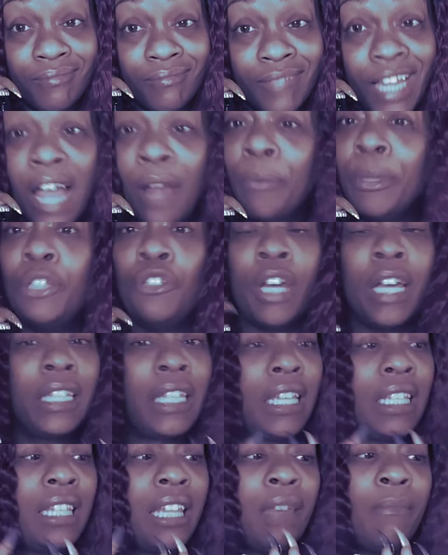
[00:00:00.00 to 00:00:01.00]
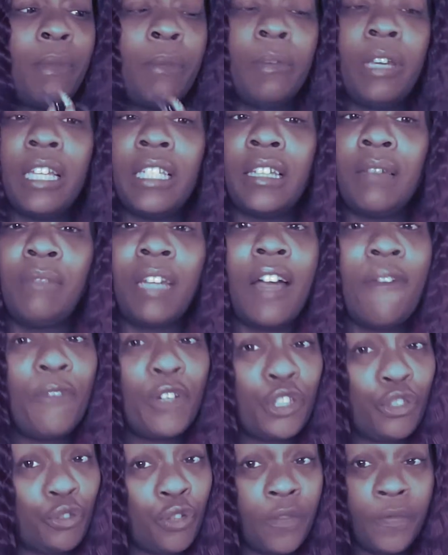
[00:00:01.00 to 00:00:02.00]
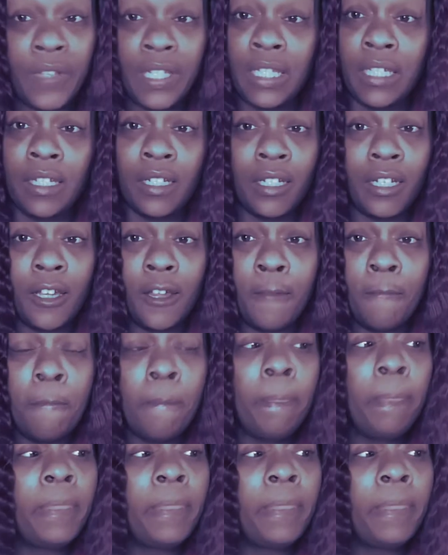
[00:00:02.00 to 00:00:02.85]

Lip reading: I retract that statement because I'm not for sure if it's good.